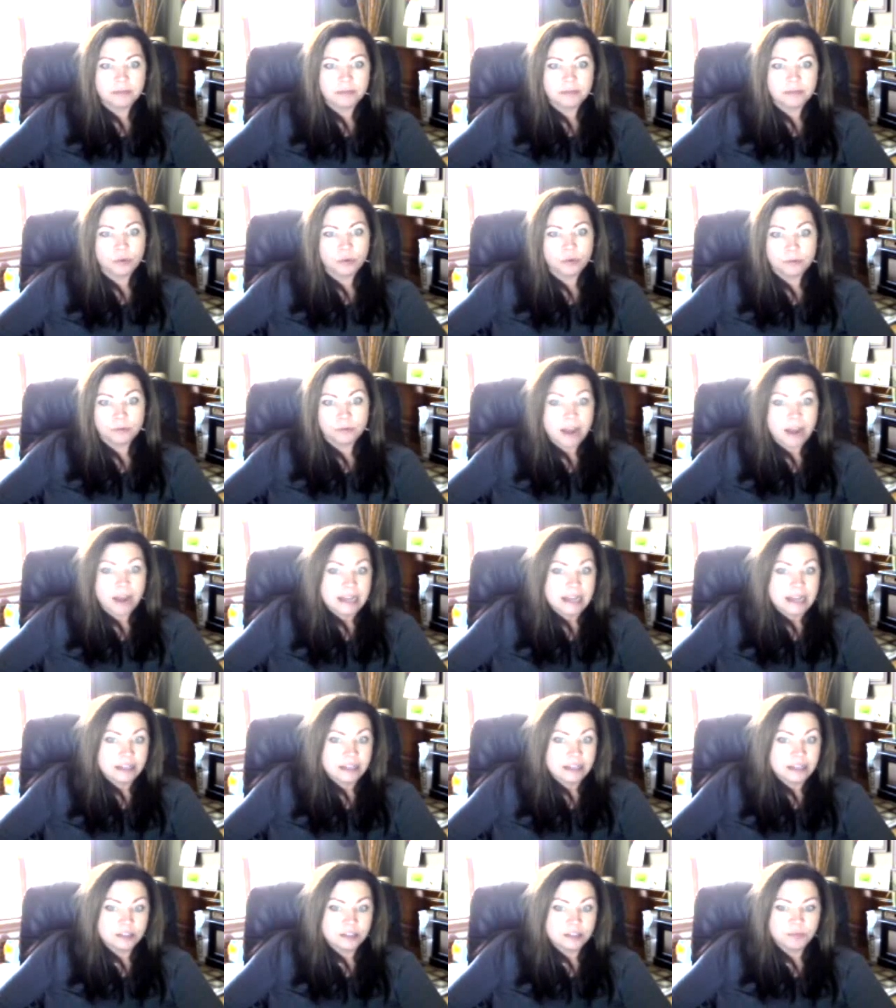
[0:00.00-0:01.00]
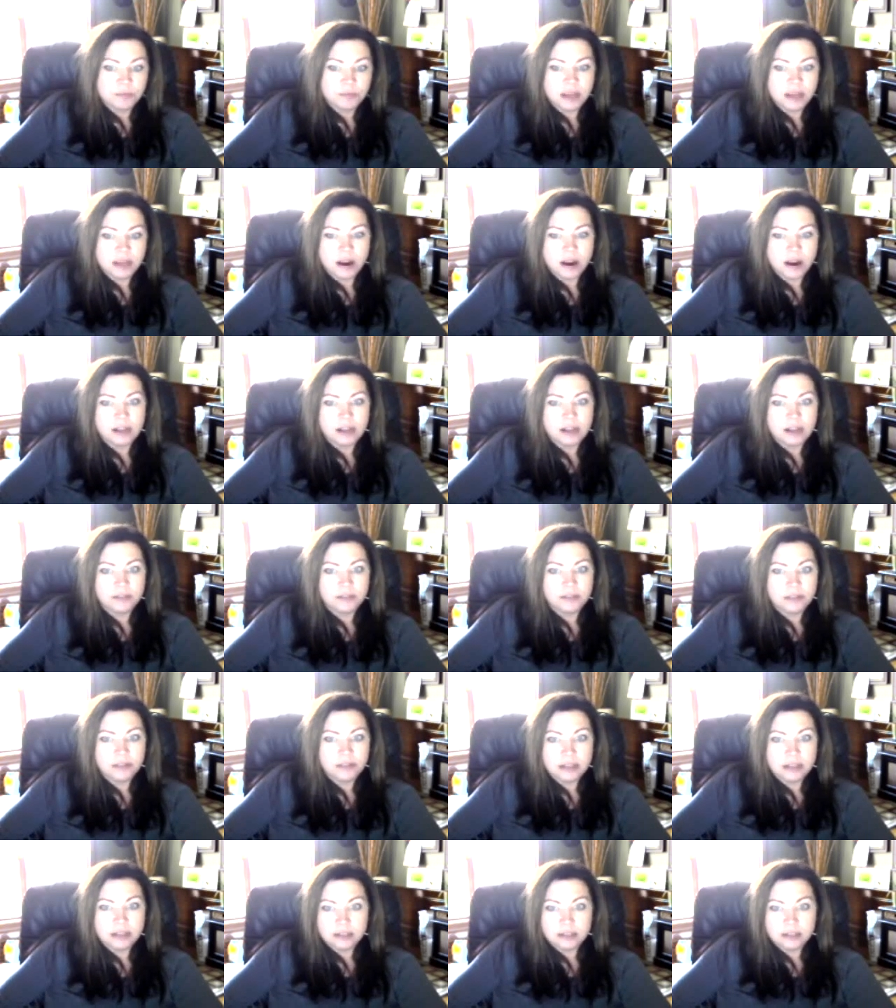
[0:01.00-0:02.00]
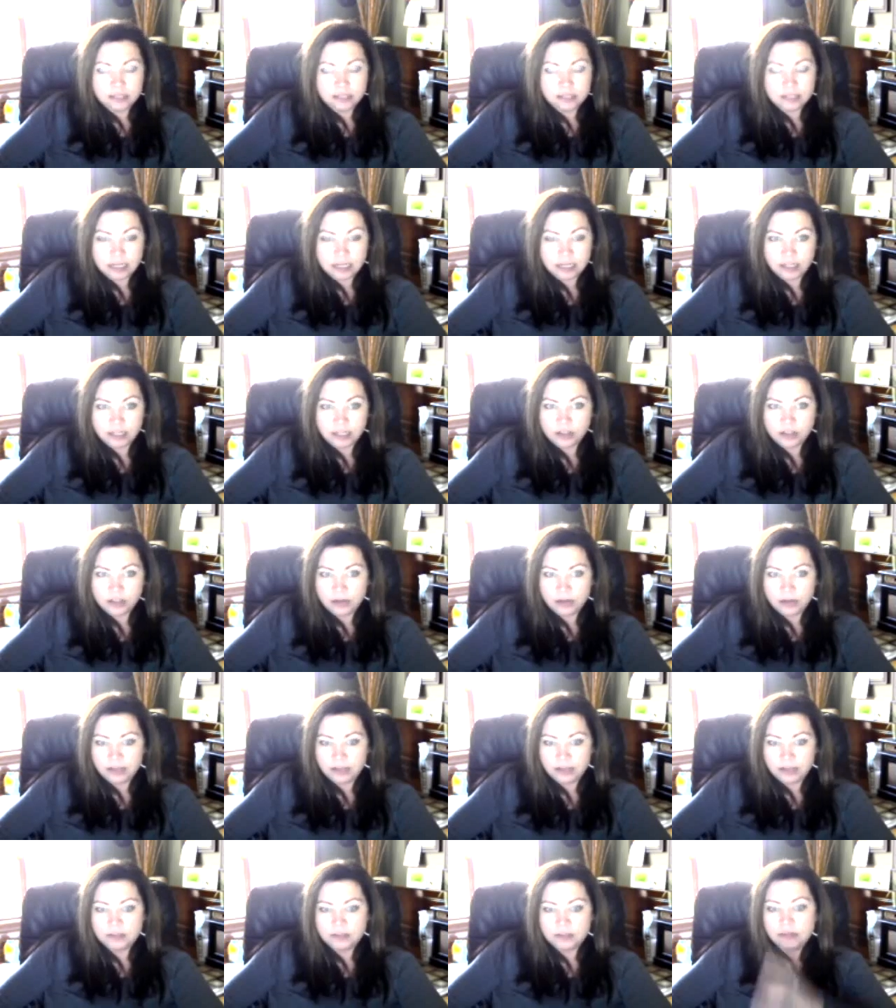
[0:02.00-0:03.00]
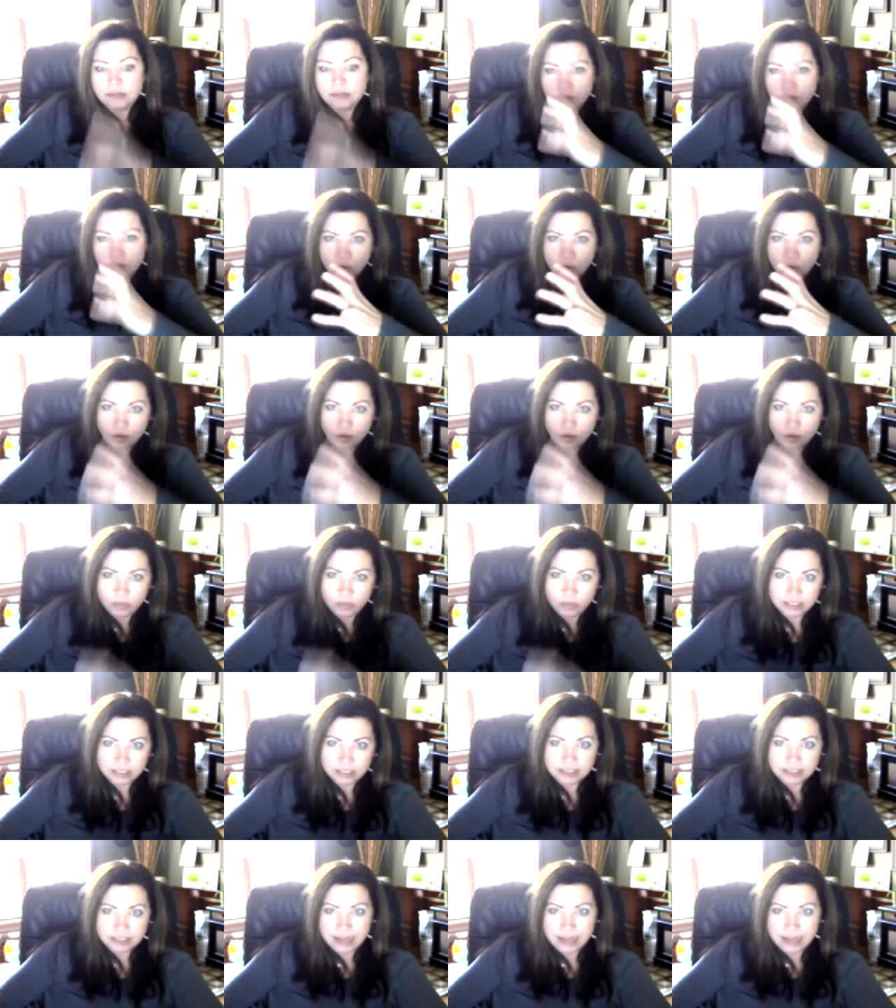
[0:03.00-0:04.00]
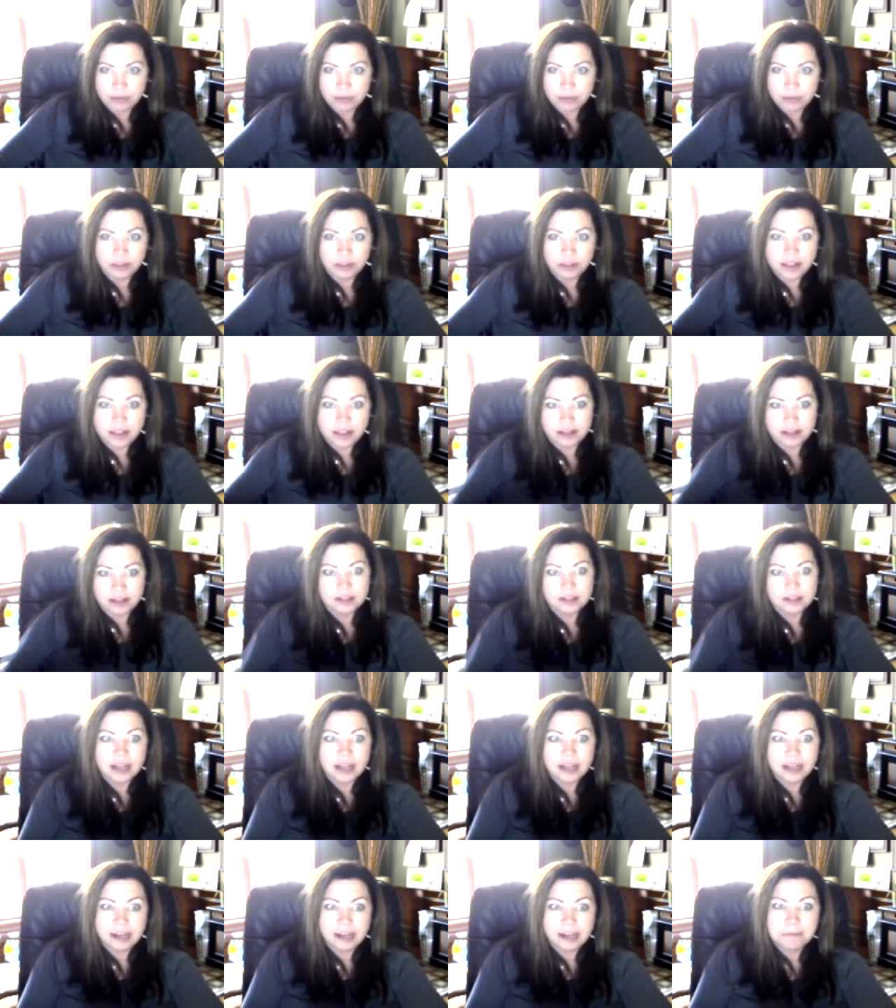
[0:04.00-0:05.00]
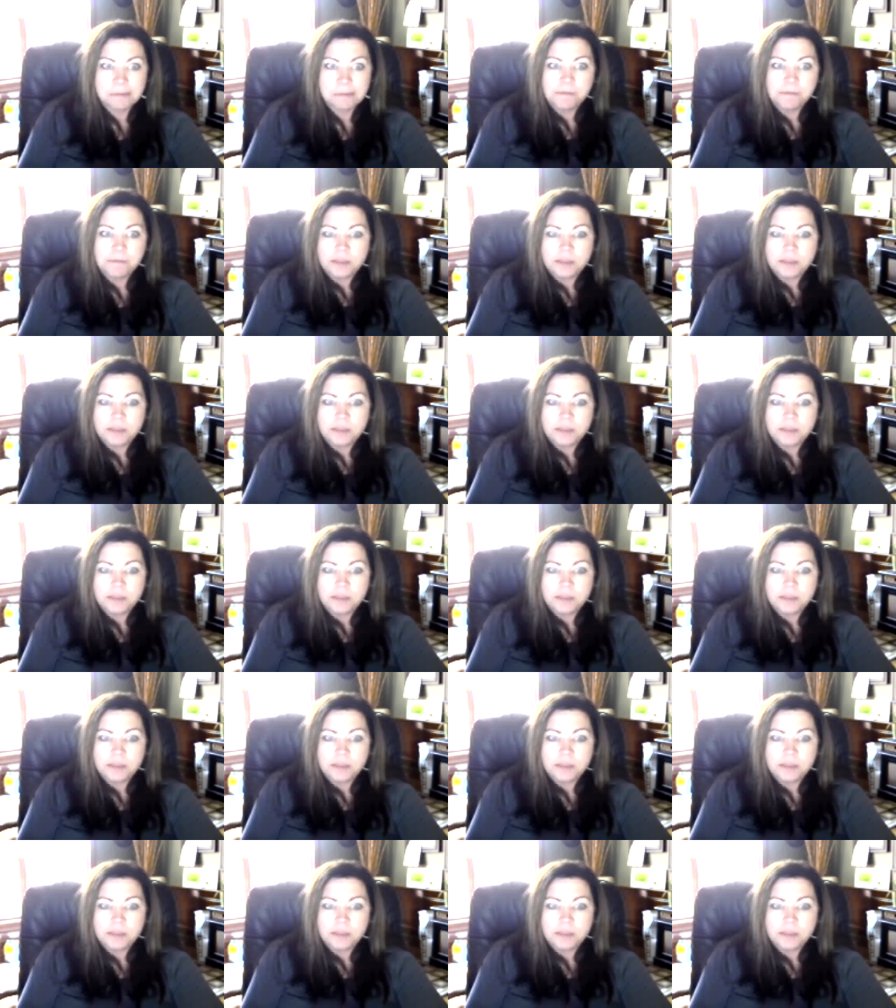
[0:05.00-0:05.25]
or findings beyond the studied units or what's contained within that study.